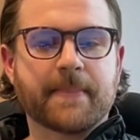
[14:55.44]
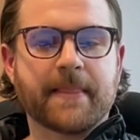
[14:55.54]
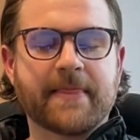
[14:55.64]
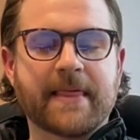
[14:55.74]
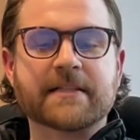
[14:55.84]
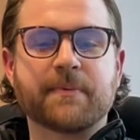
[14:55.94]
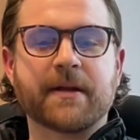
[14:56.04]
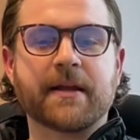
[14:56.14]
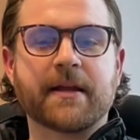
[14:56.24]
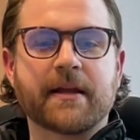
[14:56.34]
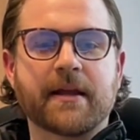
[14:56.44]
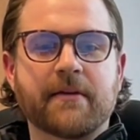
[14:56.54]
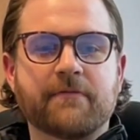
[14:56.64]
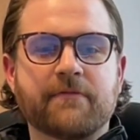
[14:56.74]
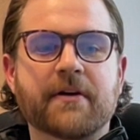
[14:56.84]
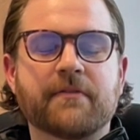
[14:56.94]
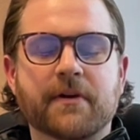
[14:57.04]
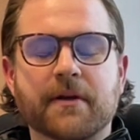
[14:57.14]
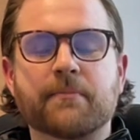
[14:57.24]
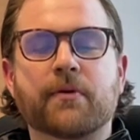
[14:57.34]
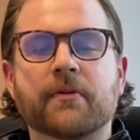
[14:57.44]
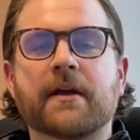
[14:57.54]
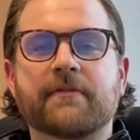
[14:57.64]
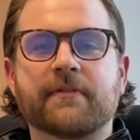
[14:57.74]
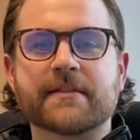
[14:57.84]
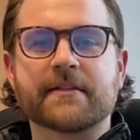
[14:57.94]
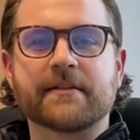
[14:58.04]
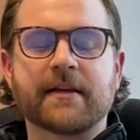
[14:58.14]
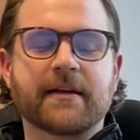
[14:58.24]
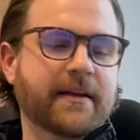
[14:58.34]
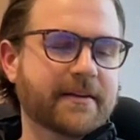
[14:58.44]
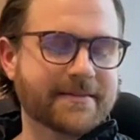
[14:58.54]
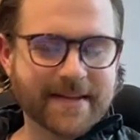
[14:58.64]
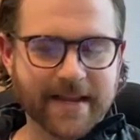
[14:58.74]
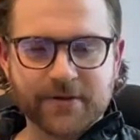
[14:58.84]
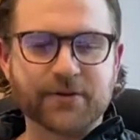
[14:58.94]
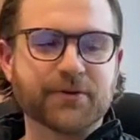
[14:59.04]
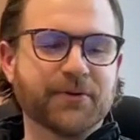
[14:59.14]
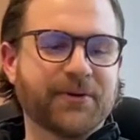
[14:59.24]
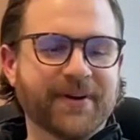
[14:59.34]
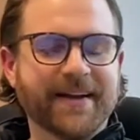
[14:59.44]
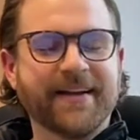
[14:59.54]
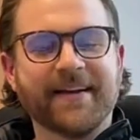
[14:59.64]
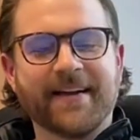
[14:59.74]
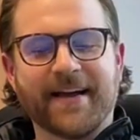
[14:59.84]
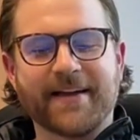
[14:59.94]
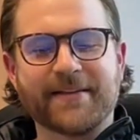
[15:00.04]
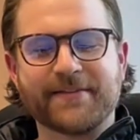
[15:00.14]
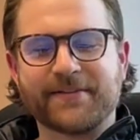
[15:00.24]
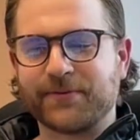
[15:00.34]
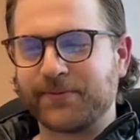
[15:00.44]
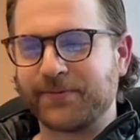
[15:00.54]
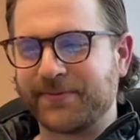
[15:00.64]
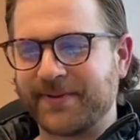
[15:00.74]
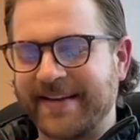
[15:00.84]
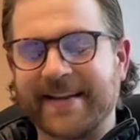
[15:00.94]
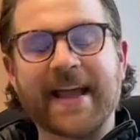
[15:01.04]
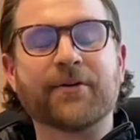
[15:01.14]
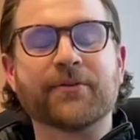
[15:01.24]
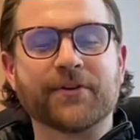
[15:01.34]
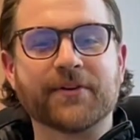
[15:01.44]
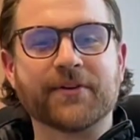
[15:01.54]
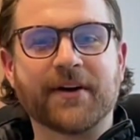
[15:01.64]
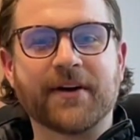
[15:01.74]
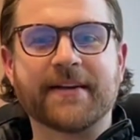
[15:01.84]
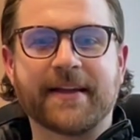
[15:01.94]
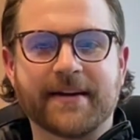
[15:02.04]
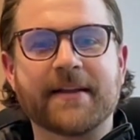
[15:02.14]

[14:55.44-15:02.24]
that's been a very, very important life lesson that I continue to encounter on a day-to-day